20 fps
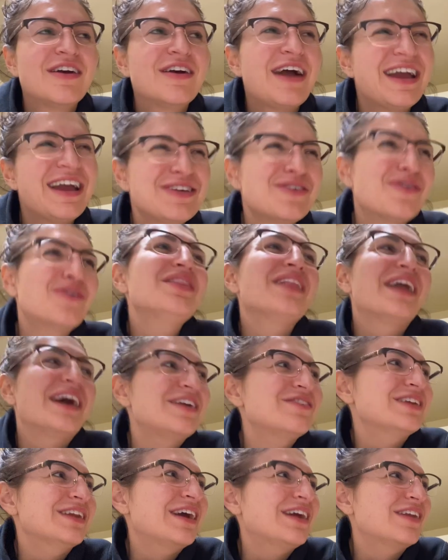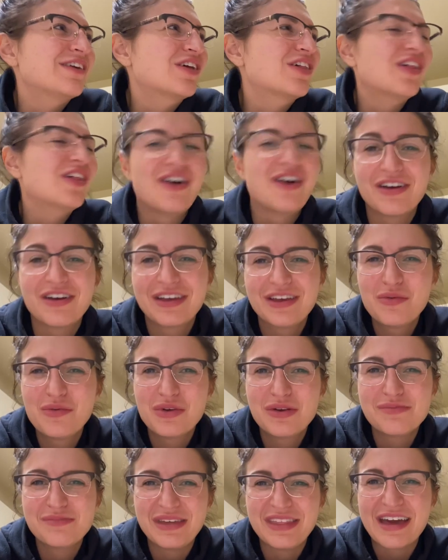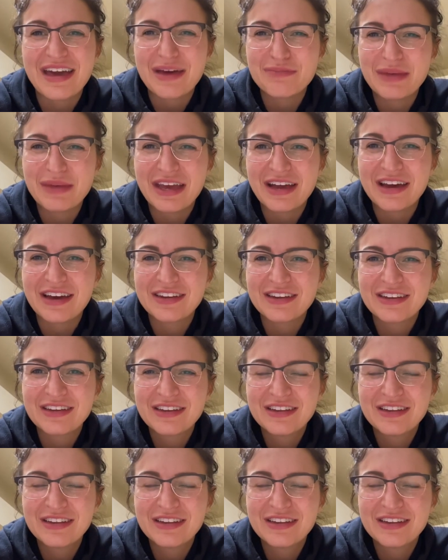I can go live at 9 o'clock. It wouldn't be that bad.